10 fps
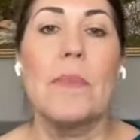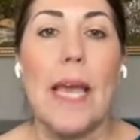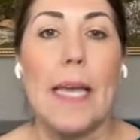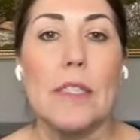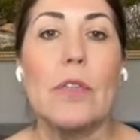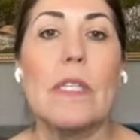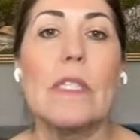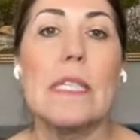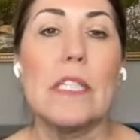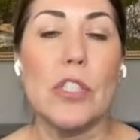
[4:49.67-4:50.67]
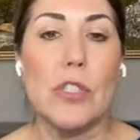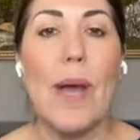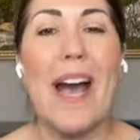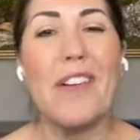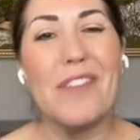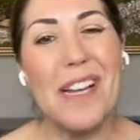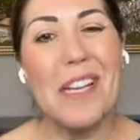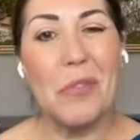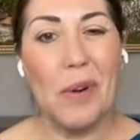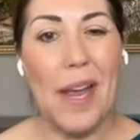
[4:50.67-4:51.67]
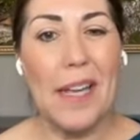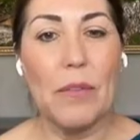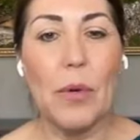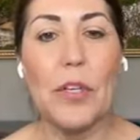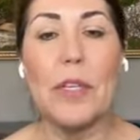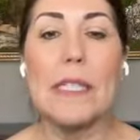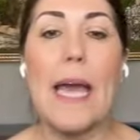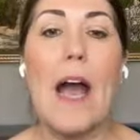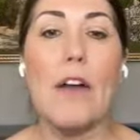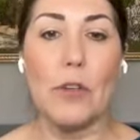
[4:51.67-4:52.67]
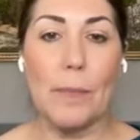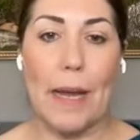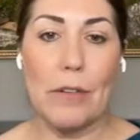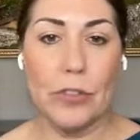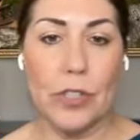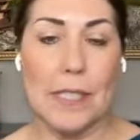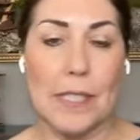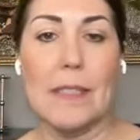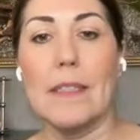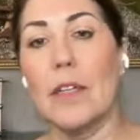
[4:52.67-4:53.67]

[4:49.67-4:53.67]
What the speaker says: And so this teaches you how to find gray. Where do you get to have your boundaries?